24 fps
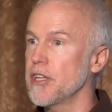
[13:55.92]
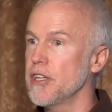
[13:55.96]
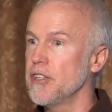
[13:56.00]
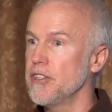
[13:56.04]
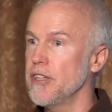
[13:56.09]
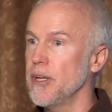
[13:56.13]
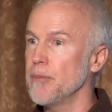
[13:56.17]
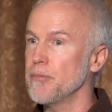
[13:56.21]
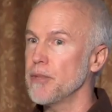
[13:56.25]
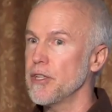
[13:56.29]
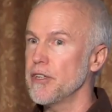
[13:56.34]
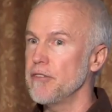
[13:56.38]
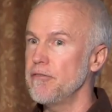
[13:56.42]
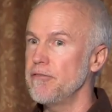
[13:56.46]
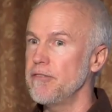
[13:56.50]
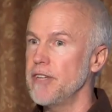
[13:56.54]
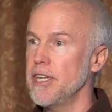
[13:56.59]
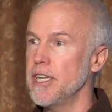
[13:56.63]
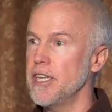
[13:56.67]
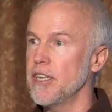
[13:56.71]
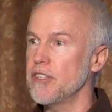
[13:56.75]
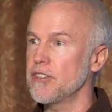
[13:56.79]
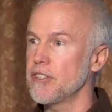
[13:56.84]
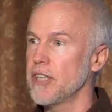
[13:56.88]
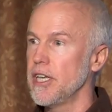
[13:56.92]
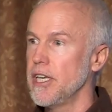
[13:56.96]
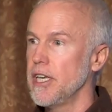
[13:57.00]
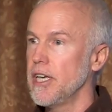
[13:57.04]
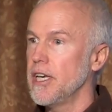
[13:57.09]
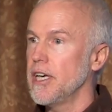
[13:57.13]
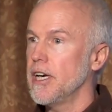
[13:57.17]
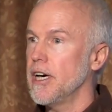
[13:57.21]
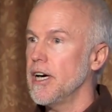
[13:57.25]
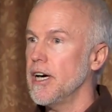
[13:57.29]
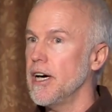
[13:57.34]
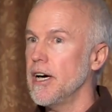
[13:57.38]
contemplative fitness,
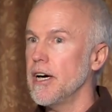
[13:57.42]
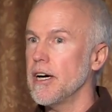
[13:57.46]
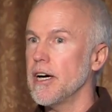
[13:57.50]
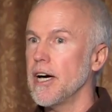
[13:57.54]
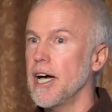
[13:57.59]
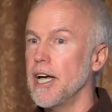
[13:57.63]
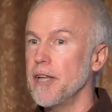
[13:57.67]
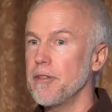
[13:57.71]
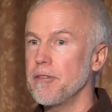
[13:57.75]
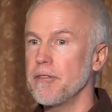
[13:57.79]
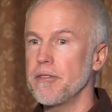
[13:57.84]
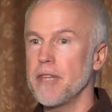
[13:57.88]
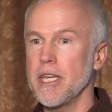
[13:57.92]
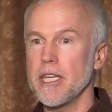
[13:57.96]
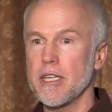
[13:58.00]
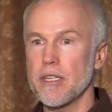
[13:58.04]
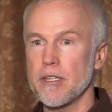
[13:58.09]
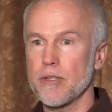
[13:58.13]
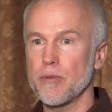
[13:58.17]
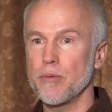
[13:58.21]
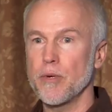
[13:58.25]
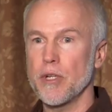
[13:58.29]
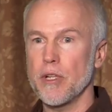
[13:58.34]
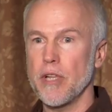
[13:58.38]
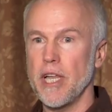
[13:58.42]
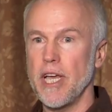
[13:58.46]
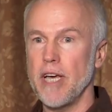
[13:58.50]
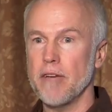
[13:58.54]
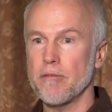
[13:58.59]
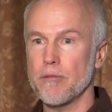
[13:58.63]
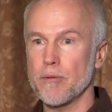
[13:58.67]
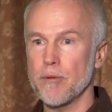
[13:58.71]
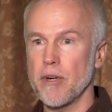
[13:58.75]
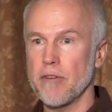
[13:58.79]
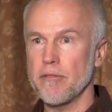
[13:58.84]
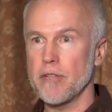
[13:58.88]
uh, I think we'll
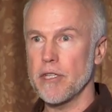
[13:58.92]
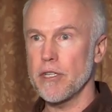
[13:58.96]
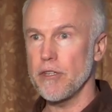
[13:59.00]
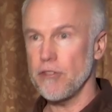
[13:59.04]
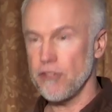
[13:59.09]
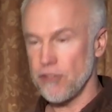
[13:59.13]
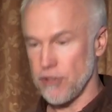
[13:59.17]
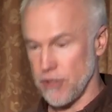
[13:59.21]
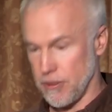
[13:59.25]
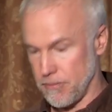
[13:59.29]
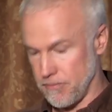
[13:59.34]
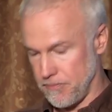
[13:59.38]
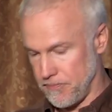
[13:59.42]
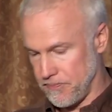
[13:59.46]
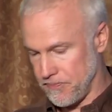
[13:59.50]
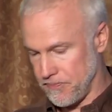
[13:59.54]
have a revolution.